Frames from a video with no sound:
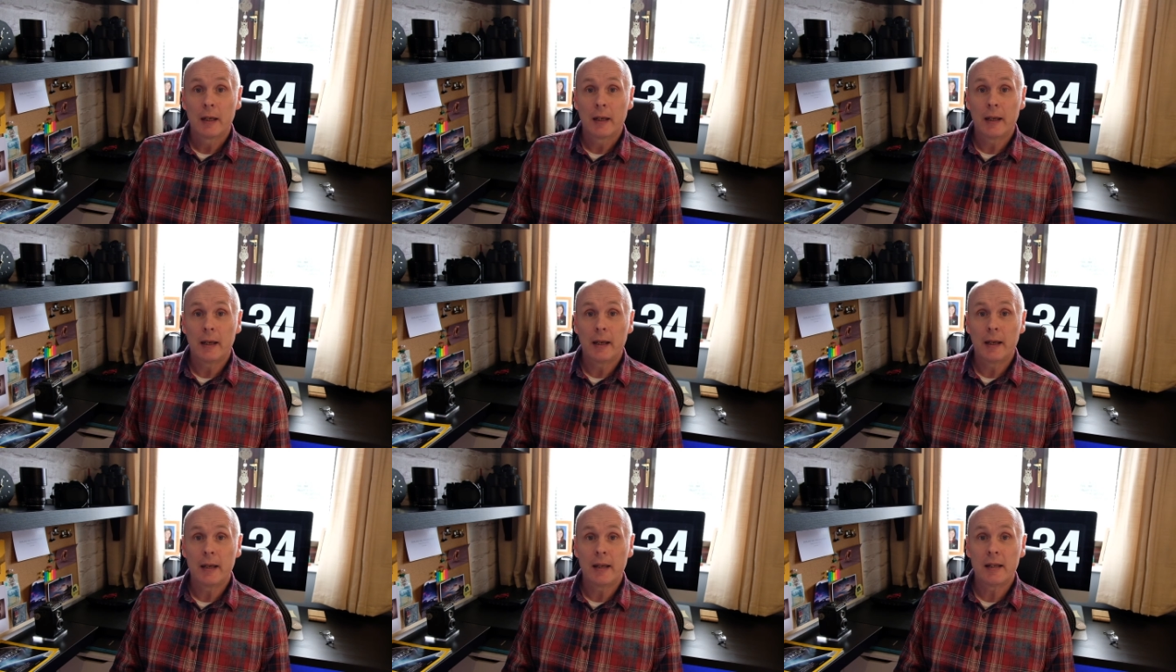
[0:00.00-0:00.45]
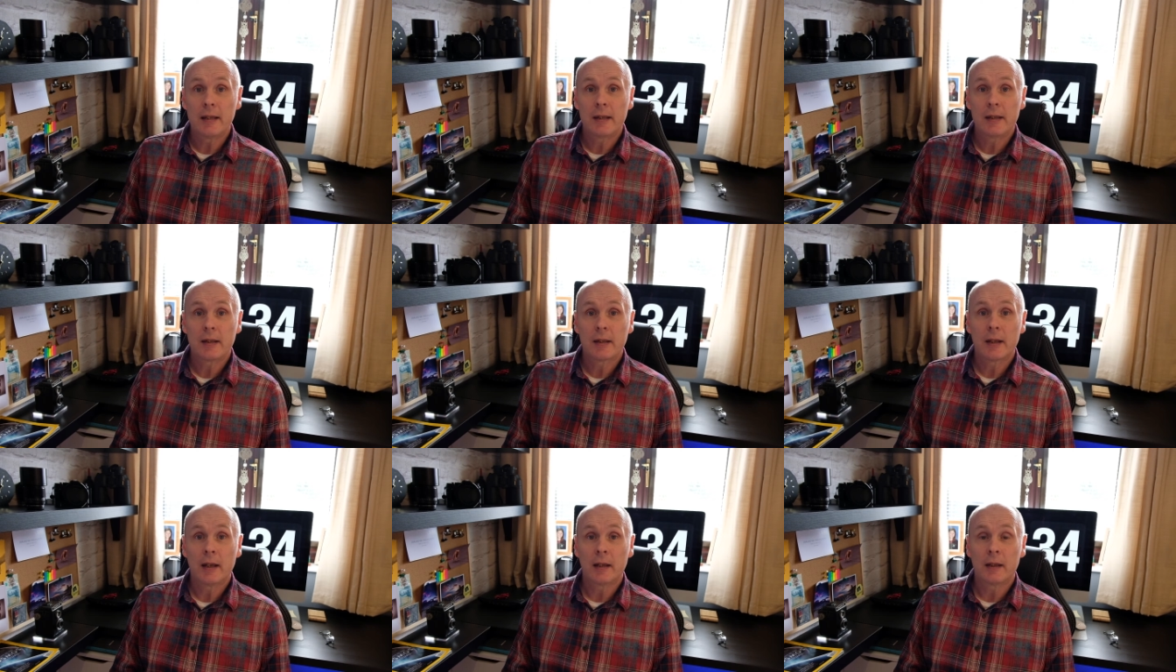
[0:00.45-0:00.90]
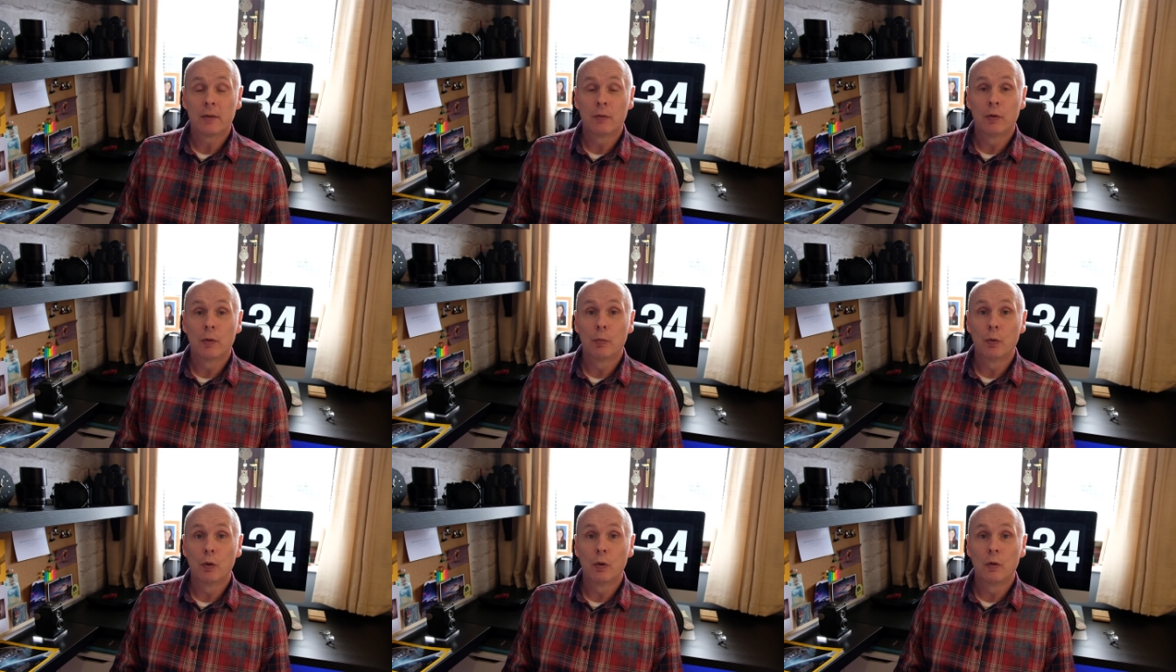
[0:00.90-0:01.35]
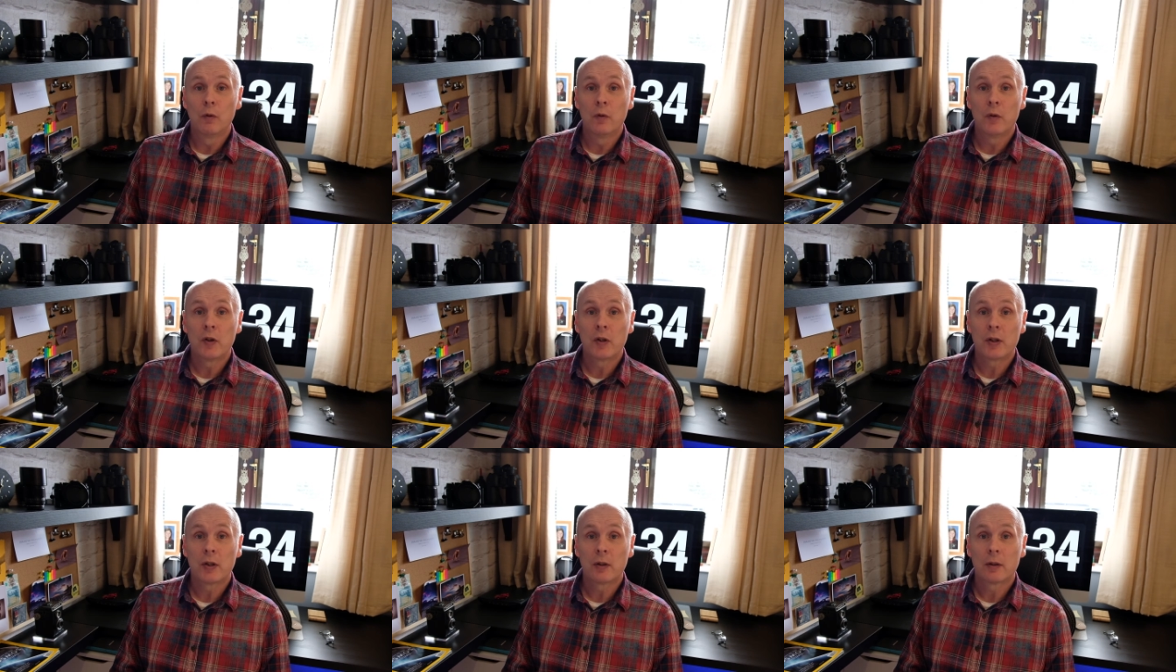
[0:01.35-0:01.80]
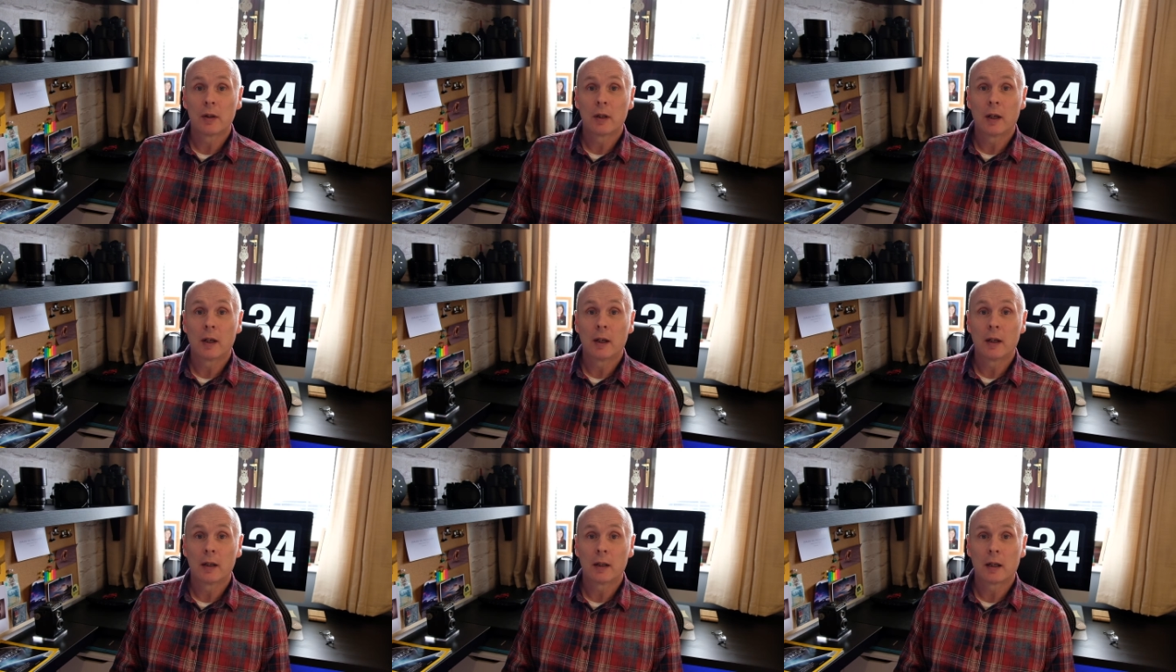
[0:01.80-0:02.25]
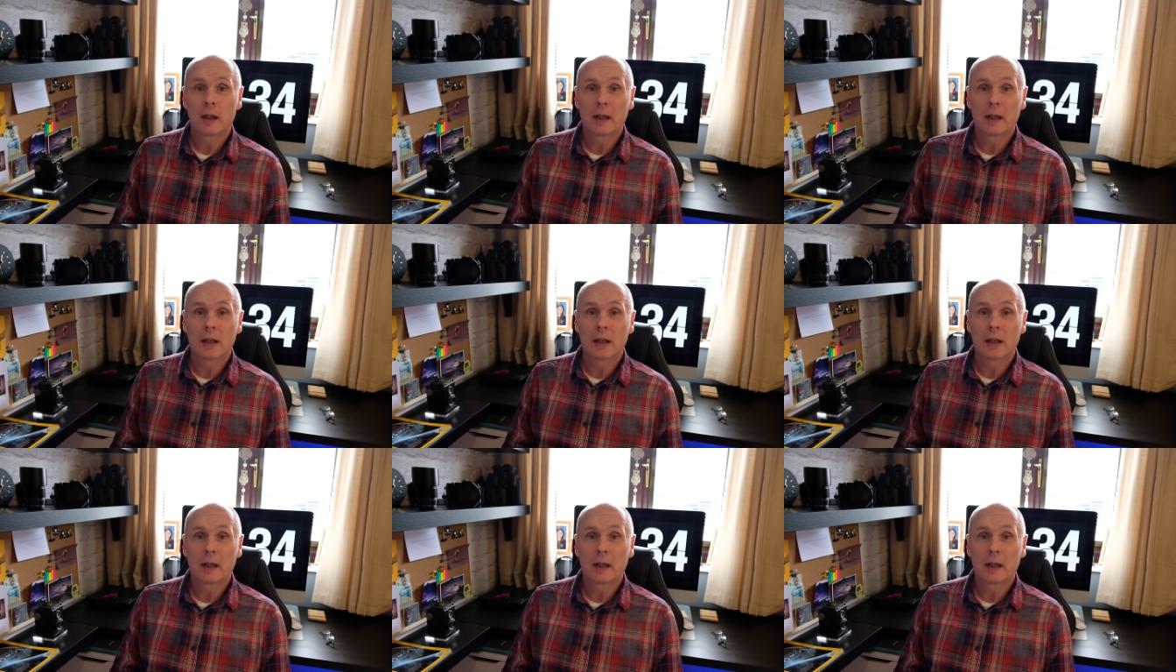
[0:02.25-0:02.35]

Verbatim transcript: is it removes uh,